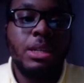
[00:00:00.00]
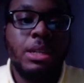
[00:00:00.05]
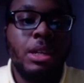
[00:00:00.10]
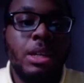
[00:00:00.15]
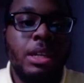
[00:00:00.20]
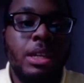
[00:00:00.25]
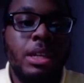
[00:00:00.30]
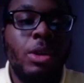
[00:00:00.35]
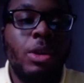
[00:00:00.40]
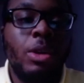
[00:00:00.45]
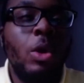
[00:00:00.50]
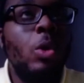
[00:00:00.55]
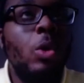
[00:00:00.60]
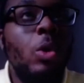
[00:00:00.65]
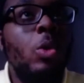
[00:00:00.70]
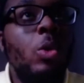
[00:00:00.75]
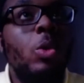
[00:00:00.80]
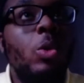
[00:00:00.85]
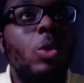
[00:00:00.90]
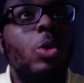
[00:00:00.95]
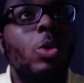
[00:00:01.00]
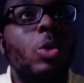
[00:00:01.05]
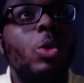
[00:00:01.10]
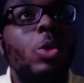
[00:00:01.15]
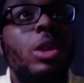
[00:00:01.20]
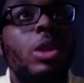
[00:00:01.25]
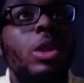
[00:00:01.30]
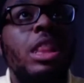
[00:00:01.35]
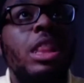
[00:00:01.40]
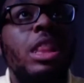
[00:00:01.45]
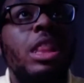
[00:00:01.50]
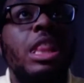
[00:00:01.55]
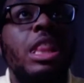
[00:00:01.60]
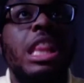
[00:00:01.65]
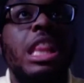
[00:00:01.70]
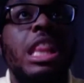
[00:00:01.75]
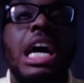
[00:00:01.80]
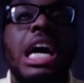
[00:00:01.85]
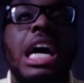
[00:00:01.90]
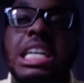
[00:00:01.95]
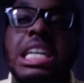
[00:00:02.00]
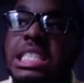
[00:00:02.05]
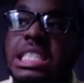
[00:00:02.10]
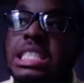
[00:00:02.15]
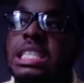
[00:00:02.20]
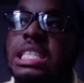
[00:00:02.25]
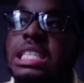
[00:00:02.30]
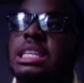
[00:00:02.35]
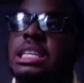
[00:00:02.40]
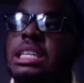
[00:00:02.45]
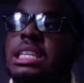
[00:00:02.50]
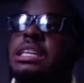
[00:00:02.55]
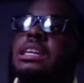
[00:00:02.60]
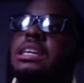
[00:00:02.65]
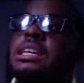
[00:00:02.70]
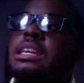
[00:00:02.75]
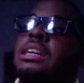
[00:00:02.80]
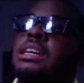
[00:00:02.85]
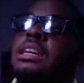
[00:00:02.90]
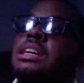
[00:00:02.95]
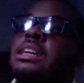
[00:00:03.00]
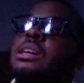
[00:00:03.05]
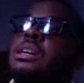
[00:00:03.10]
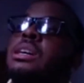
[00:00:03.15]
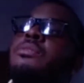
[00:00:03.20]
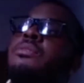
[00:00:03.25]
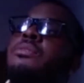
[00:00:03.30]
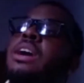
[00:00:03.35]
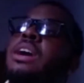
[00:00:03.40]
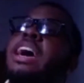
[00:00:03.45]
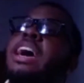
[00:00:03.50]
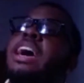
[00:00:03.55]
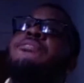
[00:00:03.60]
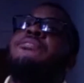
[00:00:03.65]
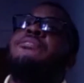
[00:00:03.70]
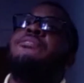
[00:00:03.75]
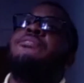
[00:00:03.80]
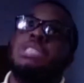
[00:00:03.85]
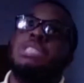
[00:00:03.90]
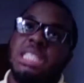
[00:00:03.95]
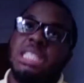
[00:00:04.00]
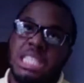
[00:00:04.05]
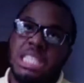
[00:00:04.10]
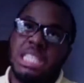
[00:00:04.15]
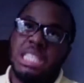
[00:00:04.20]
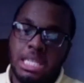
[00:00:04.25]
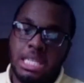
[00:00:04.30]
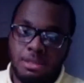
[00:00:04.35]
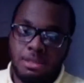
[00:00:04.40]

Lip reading: A whole lot of effort.